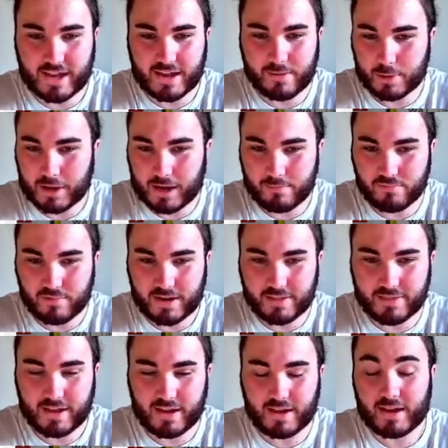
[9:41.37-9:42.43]
gap right
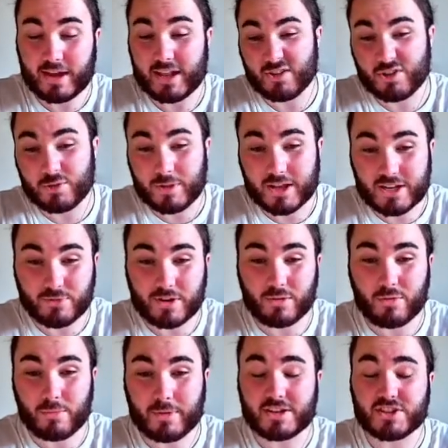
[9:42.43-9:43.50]
there. And he only played
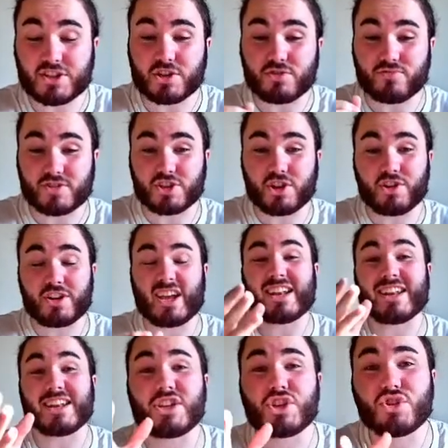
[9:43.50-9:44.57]
21 minutes on his return. He had
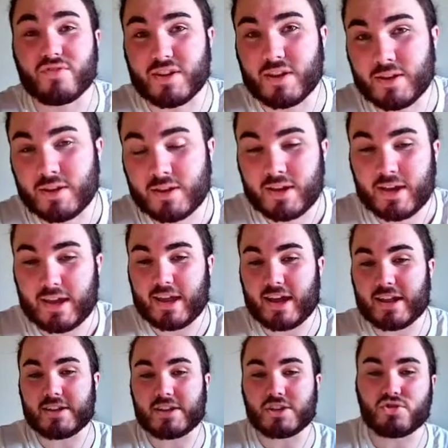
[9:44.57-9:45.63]
an
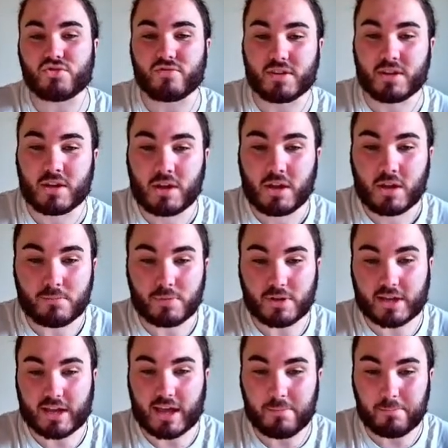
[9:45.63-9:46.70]
injury. But he
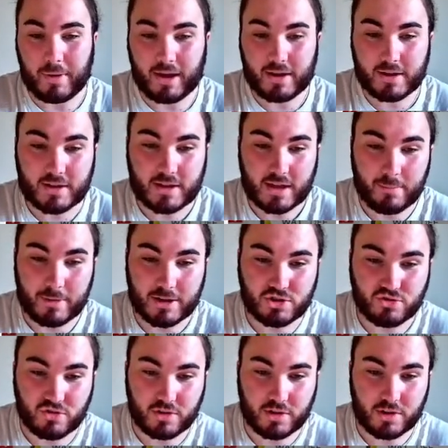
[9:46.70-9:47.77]
came back
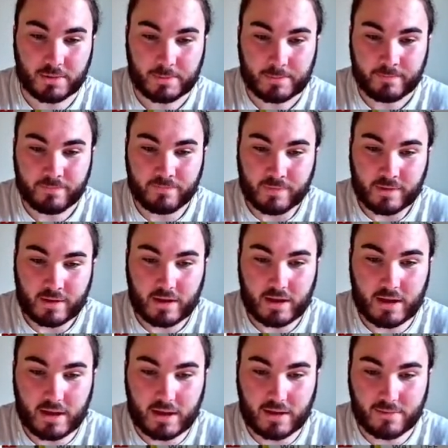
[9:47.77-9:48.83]
stronger.
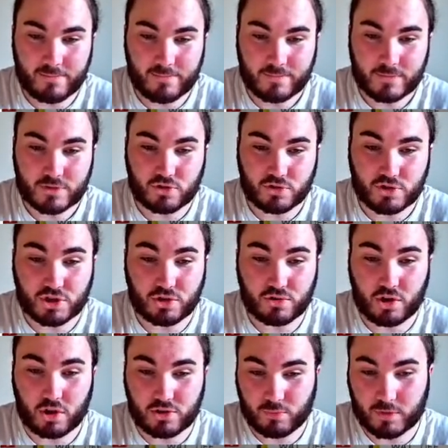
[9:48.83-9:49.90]
Scored 2
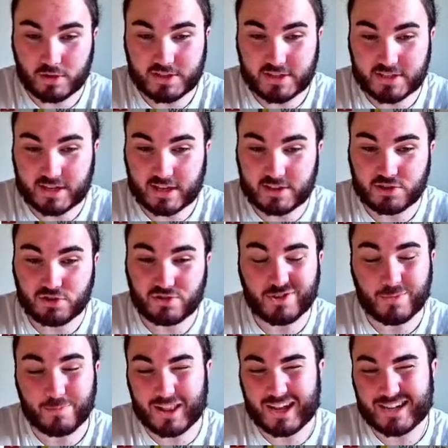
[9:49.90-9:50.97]
goals, 1 assist against us.
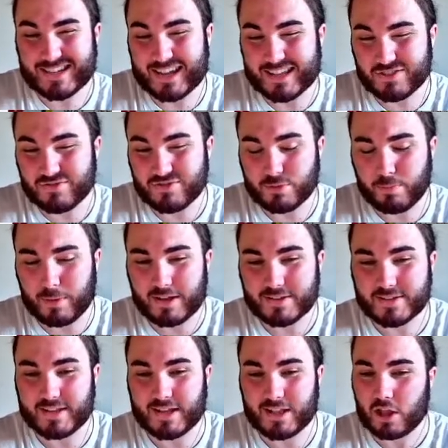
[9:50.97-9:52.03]
Blanked against Crystal Palace
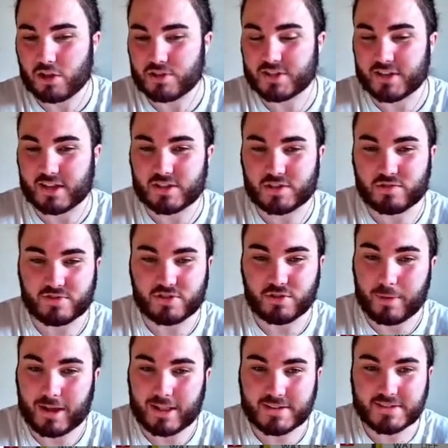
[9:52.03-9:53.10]
in their loss against Crystal
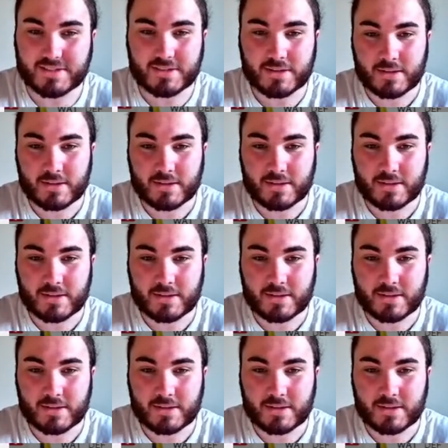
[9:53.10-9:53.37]
Palace.